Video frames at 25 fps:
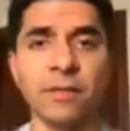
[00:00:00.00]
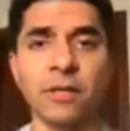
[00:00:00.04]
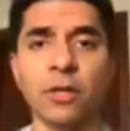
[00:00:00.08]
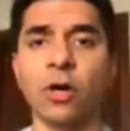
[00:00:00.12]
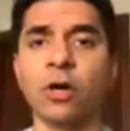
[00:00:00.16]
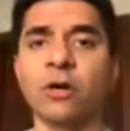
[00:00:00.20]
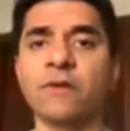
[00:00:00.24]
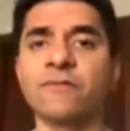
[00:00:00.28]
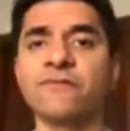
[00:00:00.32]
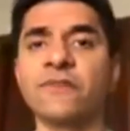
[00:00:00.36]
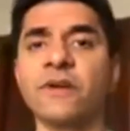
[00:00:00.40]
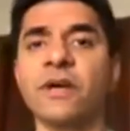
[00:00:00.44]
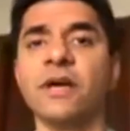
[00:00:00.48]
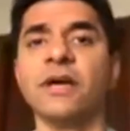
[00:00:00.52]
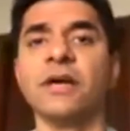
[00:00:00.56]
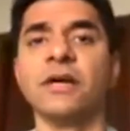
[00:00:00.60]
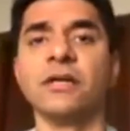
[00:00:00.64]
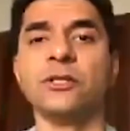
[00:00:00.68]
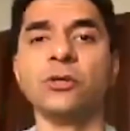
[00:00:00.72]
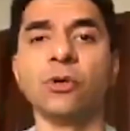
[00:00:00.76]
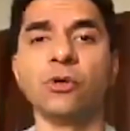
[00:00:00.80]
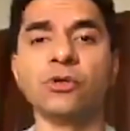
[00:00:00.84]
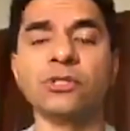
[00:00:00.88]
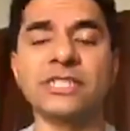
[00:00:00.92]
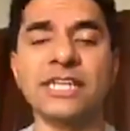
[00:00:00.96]
A lot of
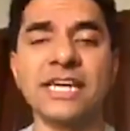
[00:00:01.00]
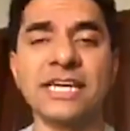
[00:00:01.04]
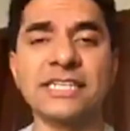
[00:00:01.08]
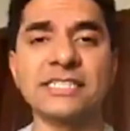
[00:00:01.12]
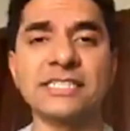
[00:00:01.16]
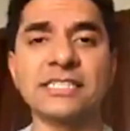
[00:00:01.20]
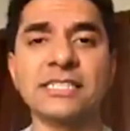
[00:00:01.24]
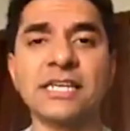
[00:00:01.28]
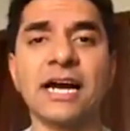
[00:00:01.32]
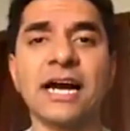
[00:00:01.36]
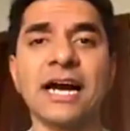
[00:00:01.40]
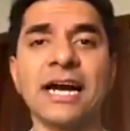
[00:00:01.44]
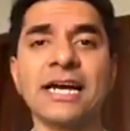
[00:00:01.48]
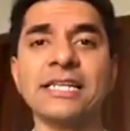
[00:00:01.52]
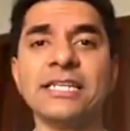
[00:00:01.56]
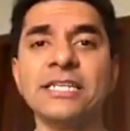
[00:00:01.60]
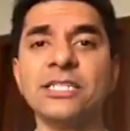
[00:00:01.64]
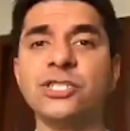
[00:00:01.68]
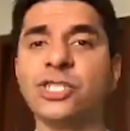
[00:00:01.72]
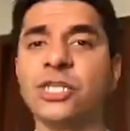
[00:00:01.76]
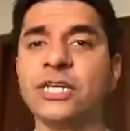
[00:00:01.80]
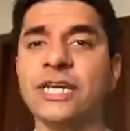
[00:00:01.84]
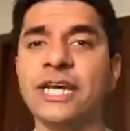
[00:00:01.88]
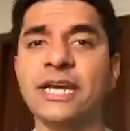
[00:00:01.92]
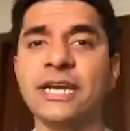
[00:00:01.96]
those cases are highly
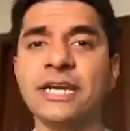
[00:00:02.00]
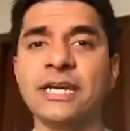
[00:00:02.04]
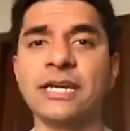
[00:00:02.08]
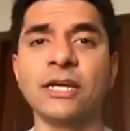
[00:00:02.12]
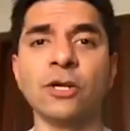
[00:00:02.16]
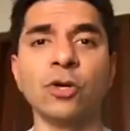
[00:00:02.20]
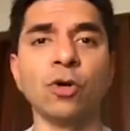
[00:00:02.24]
genetic,